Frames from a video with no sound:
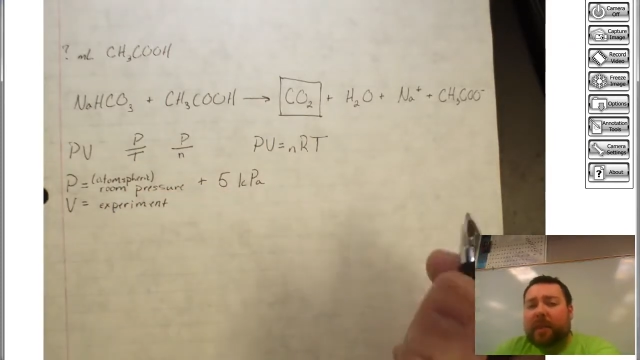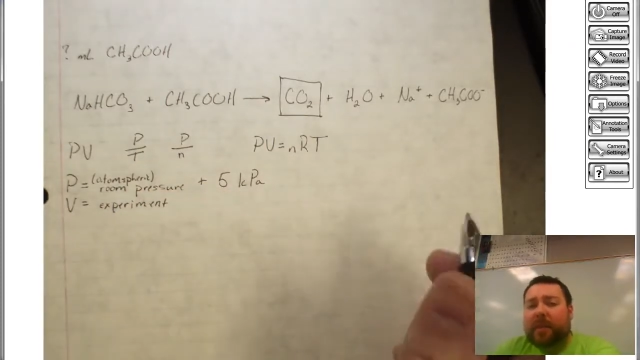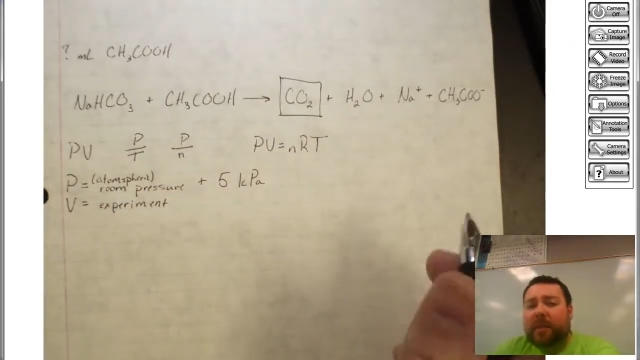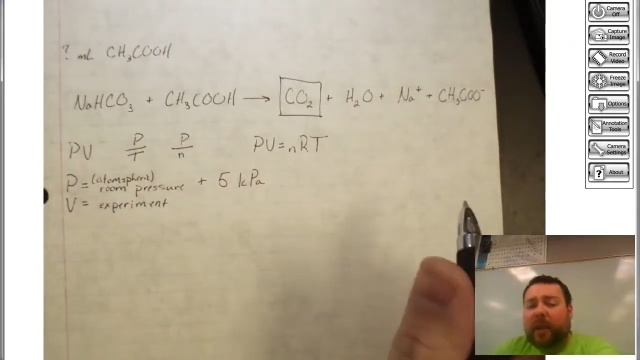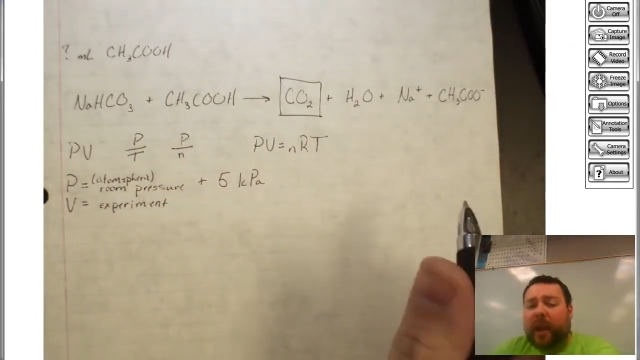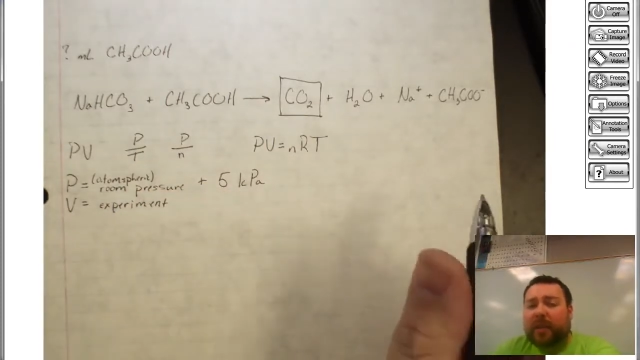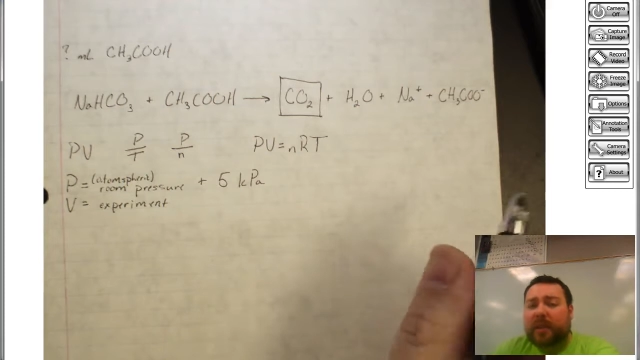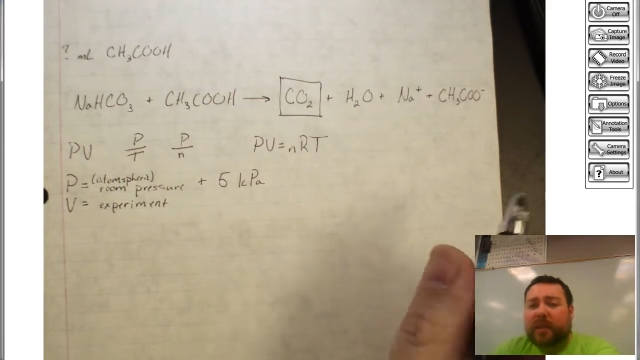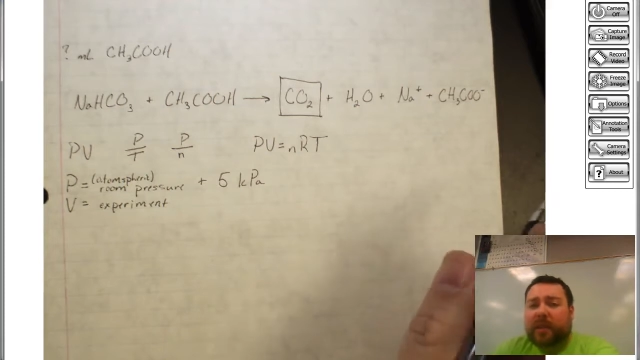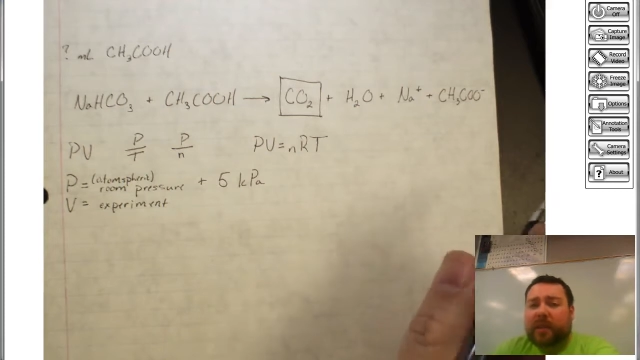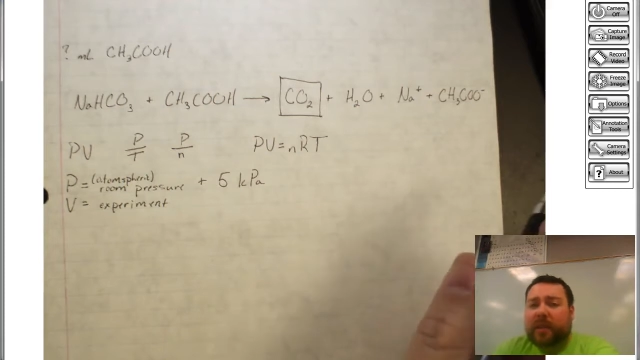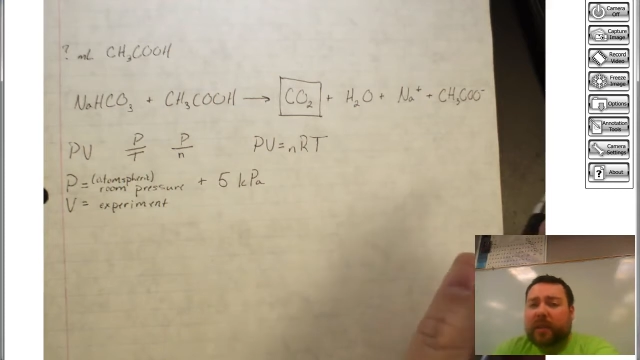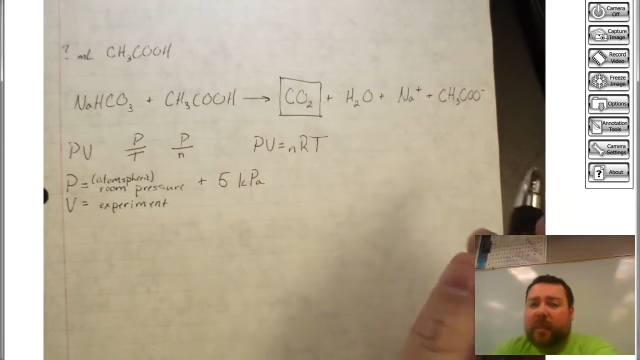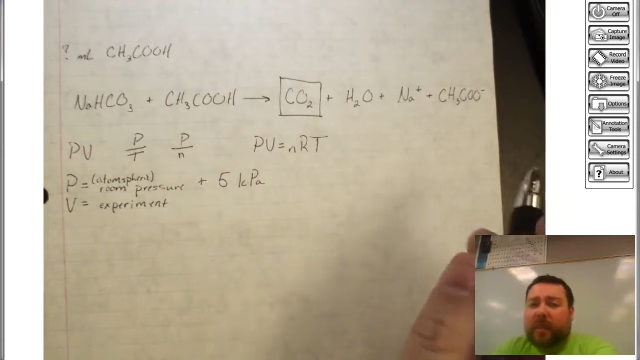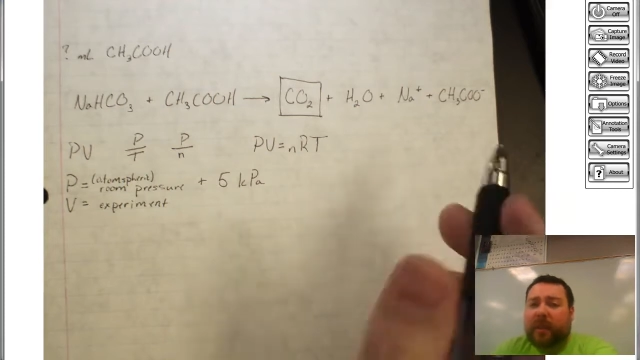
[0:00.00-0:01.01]
Trying to
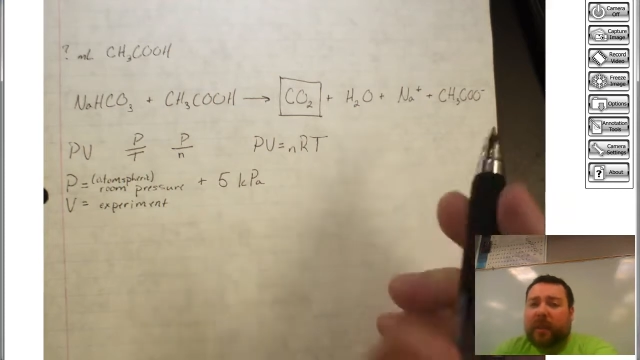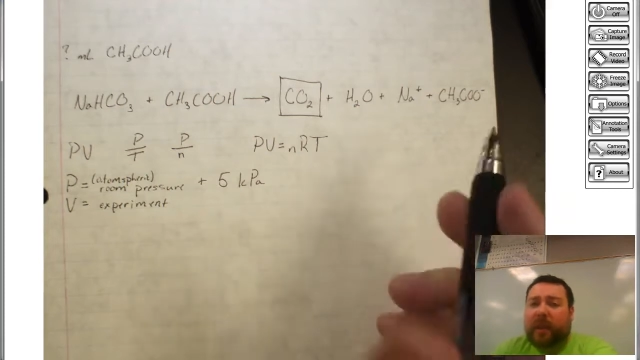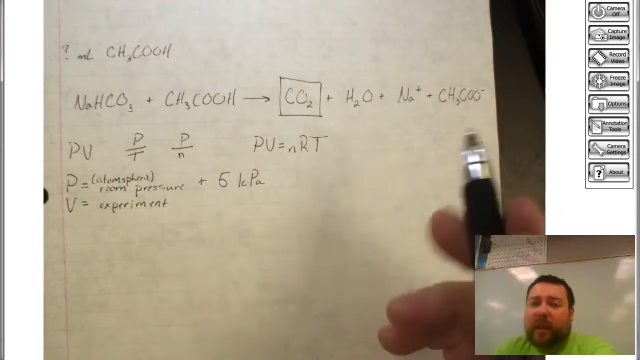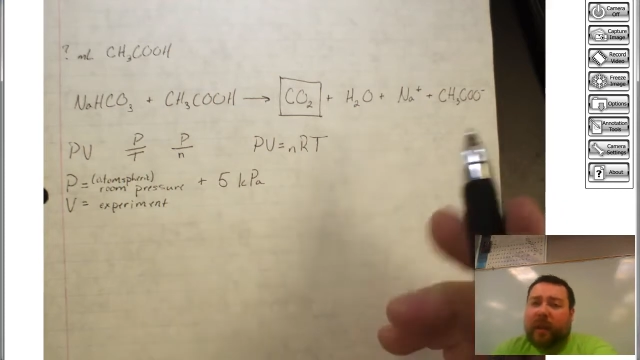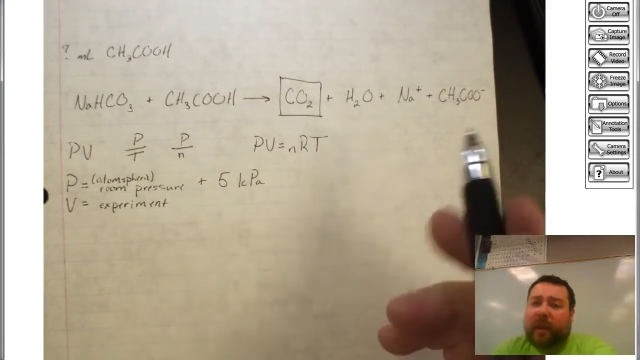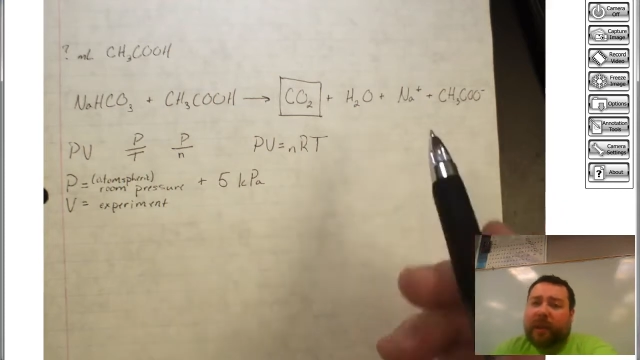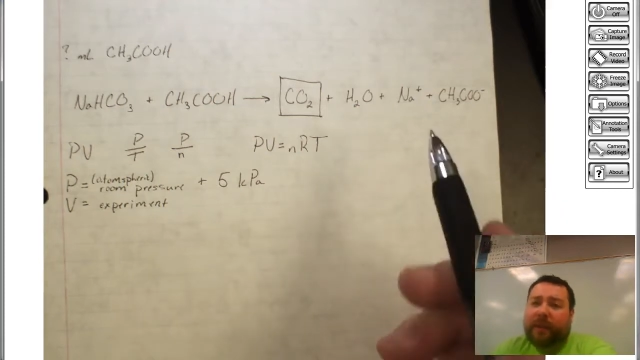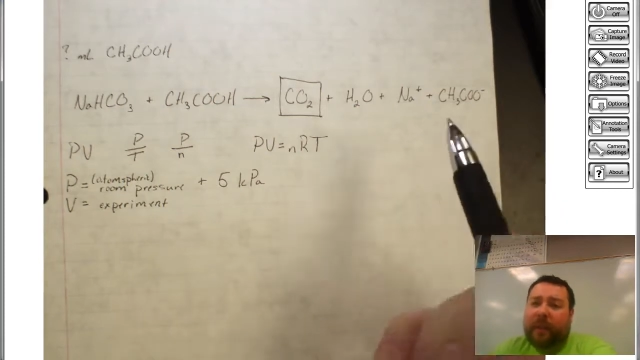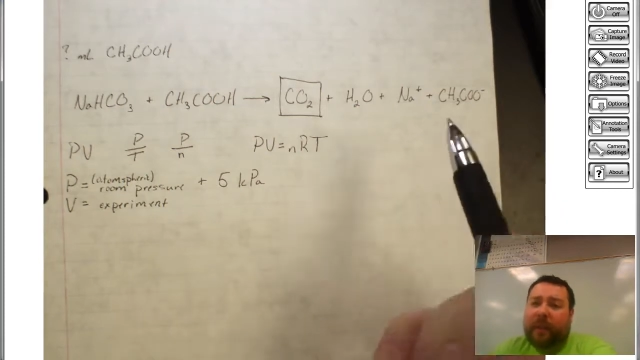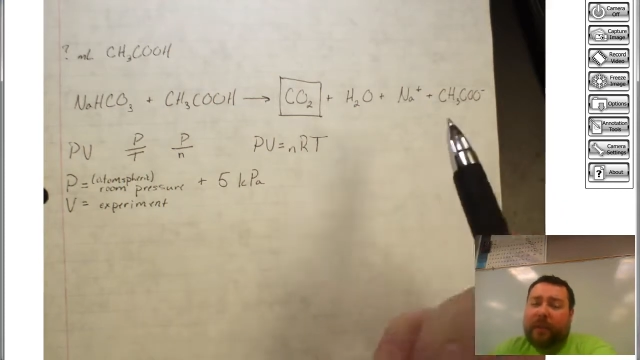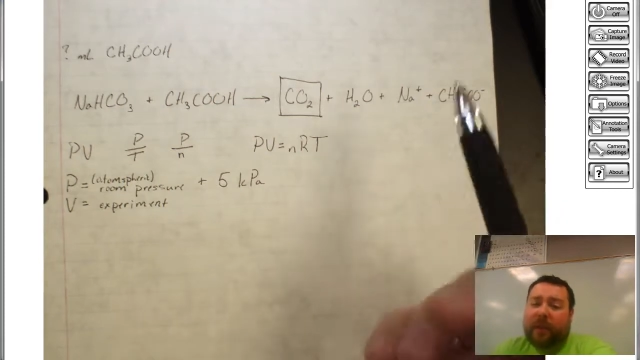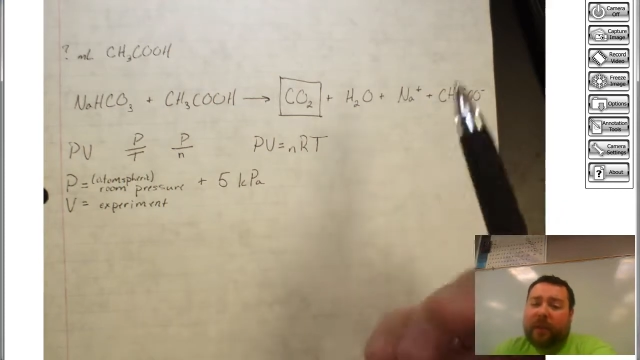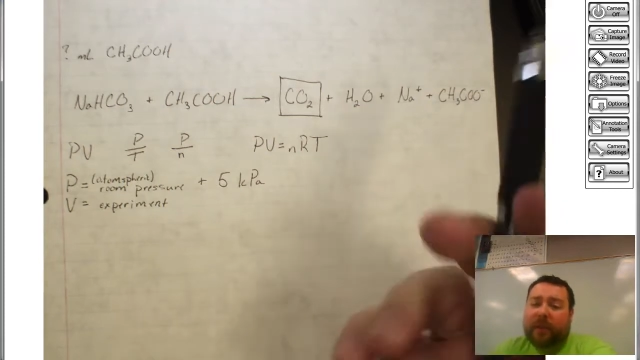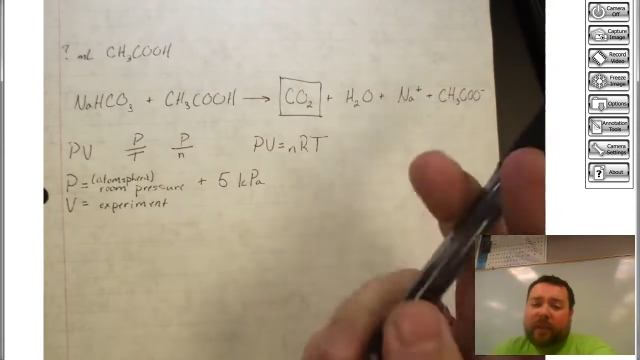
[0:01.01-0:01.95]
determine, all right, if I put